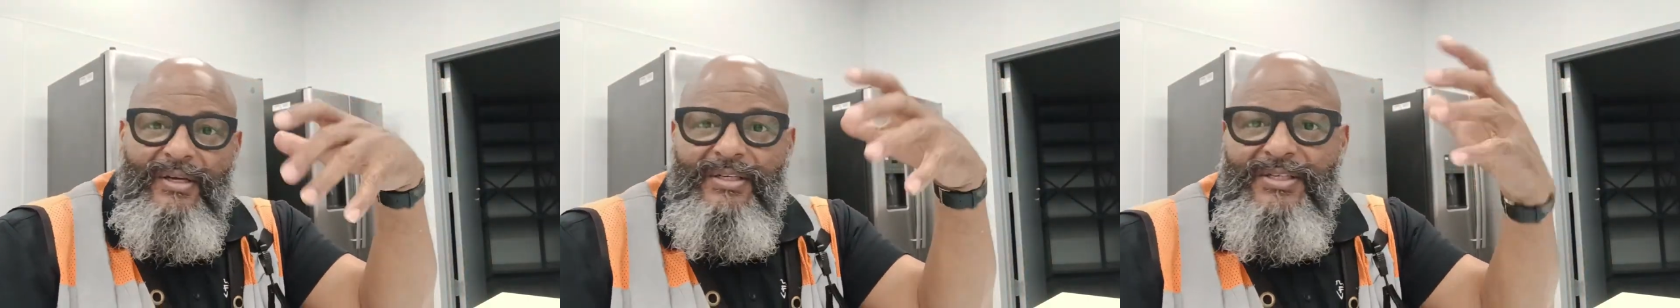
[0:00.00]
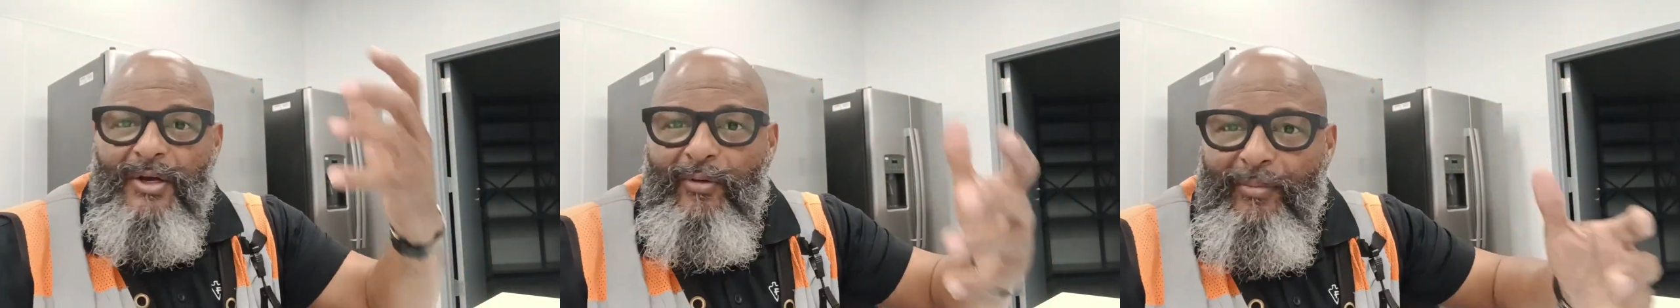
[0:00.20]

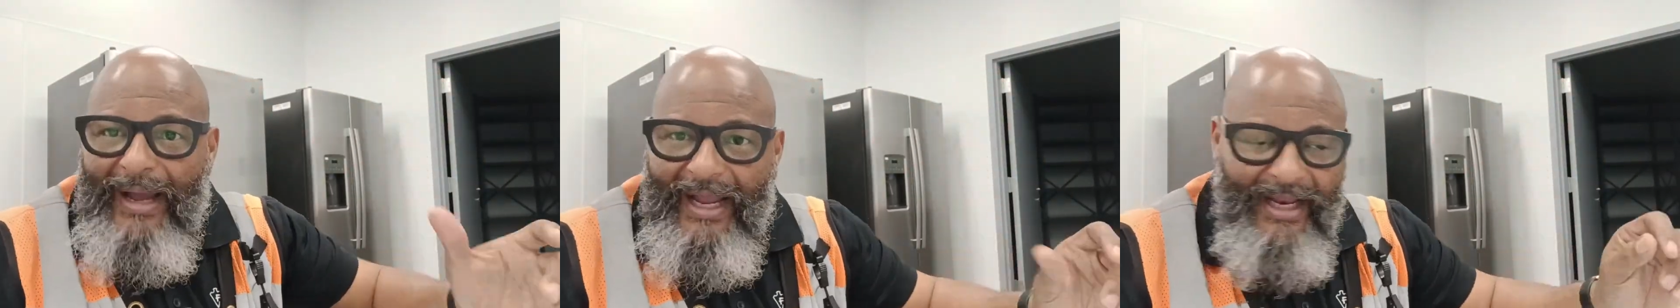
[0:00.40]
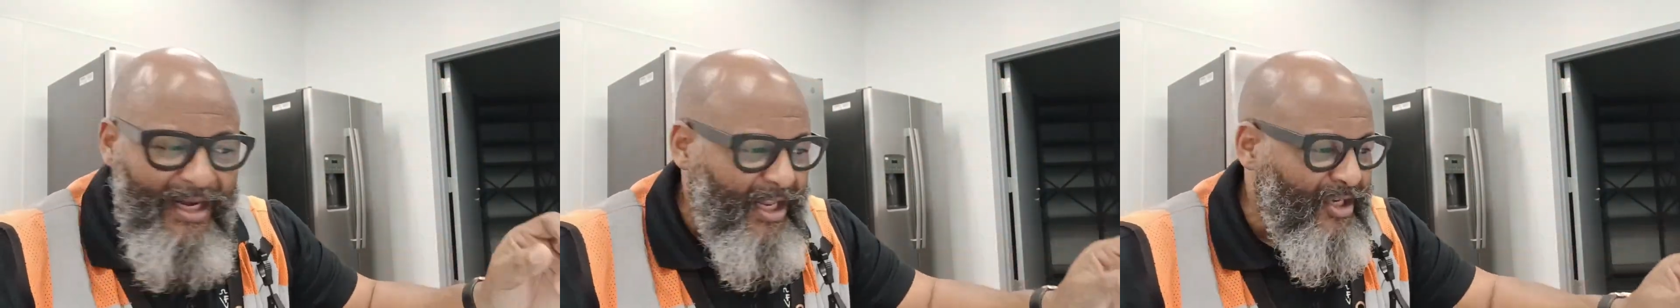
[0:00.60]
So
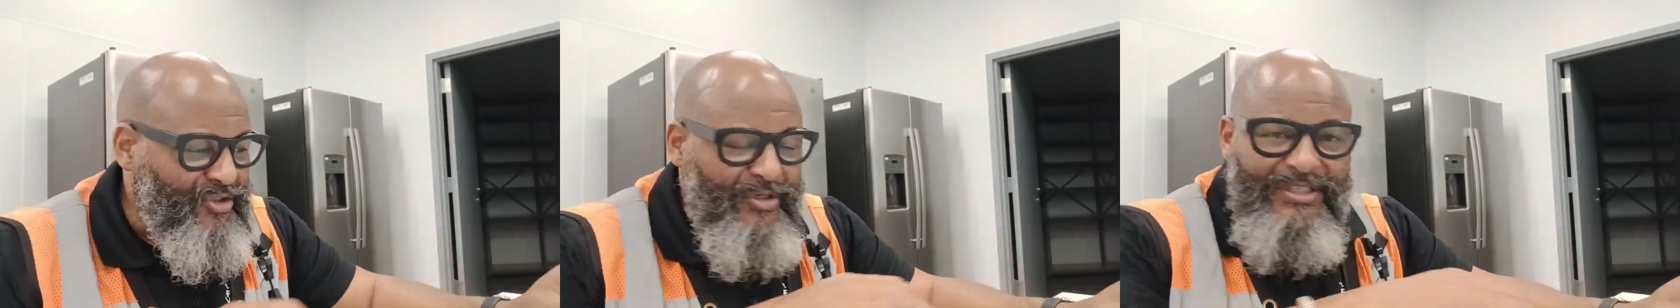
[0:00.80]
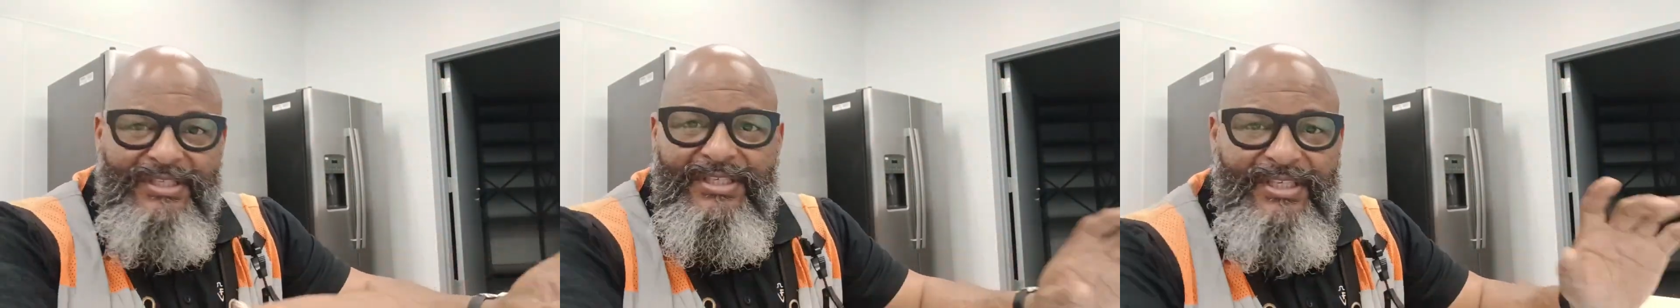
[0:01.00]
my
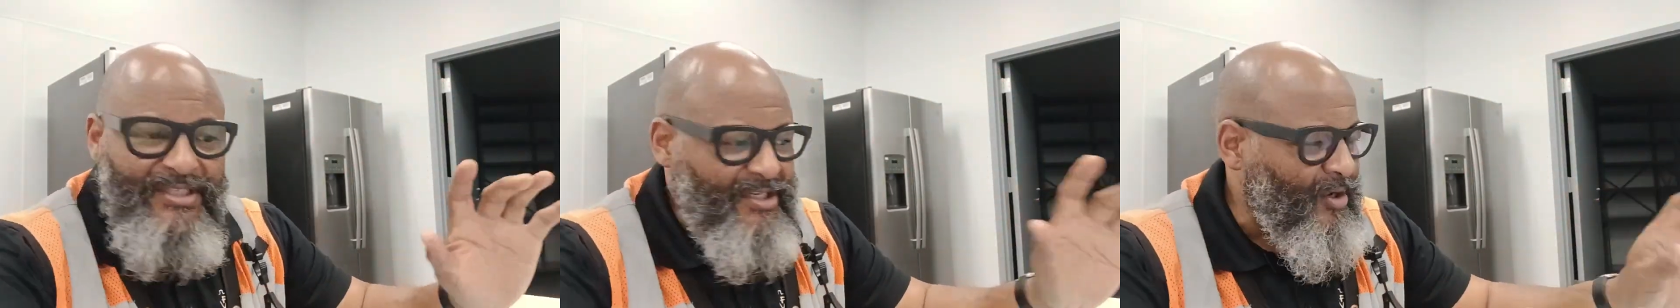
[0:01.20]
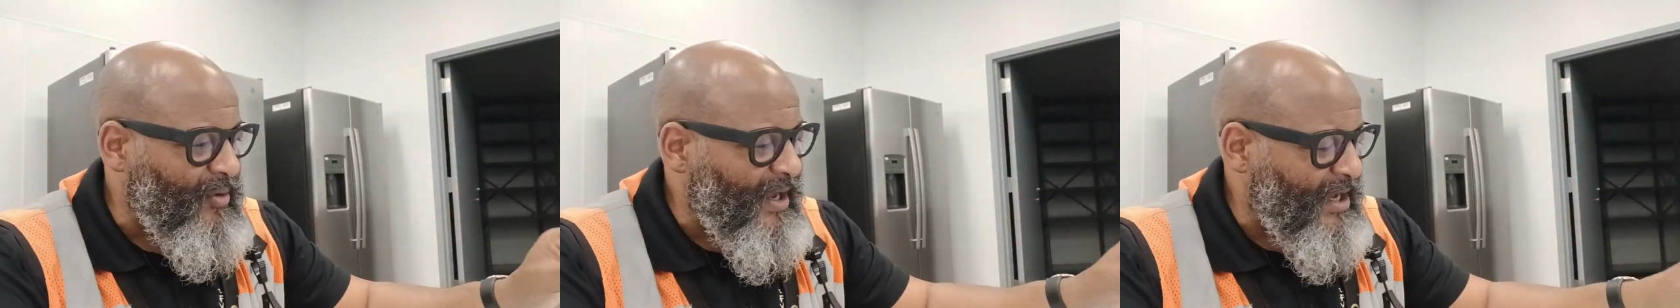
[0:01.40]
electrician is
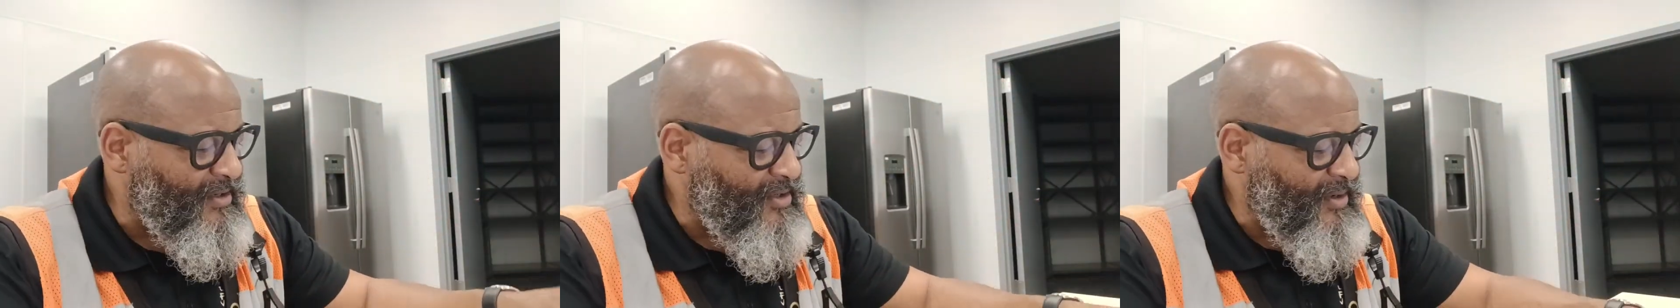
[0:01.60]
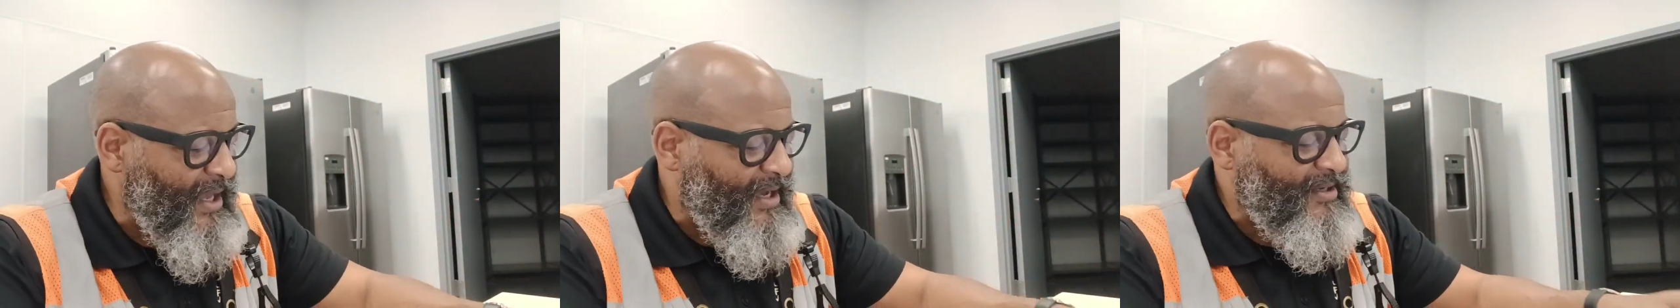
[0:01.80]
gonna
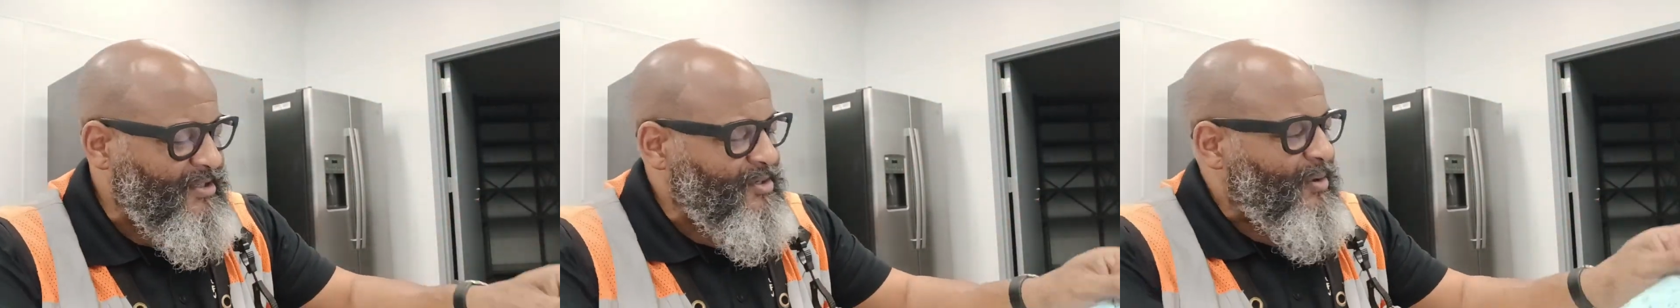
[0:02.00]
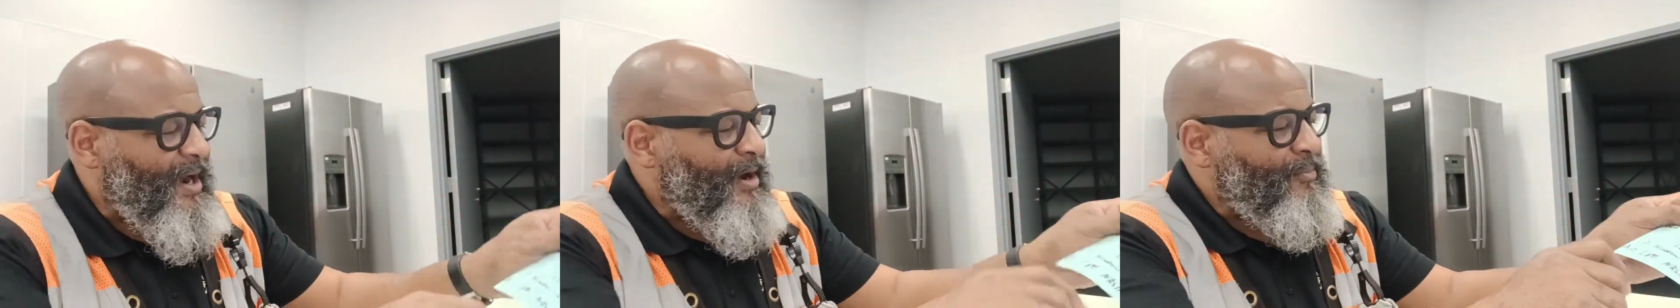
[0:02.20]
handle that.
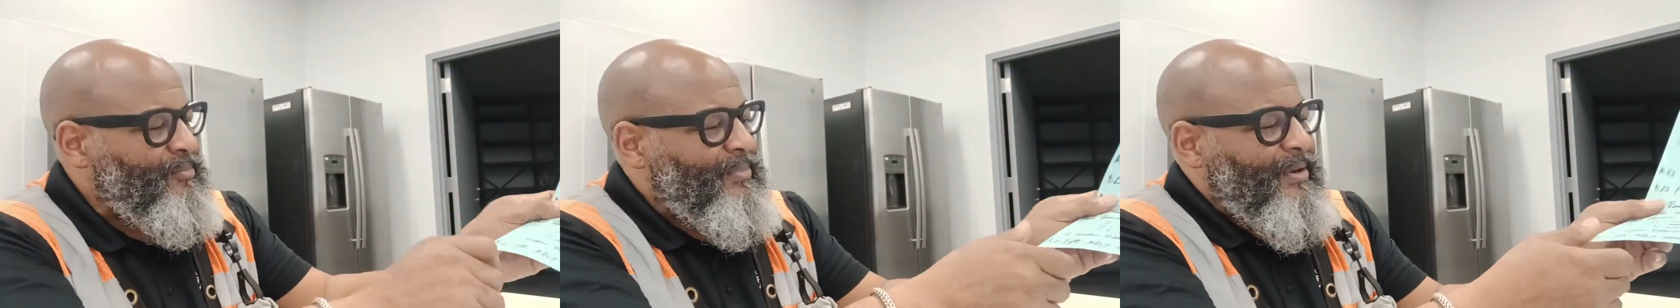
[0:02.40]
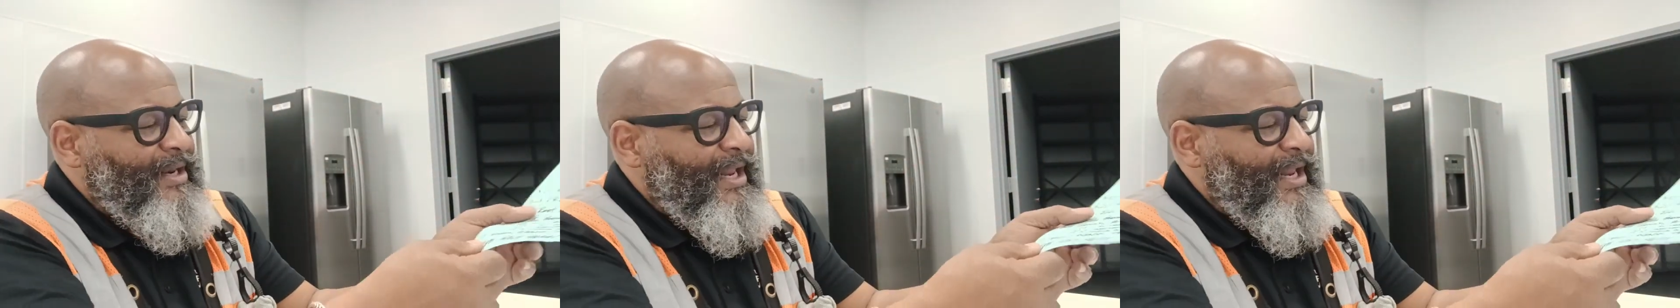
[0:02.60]
So I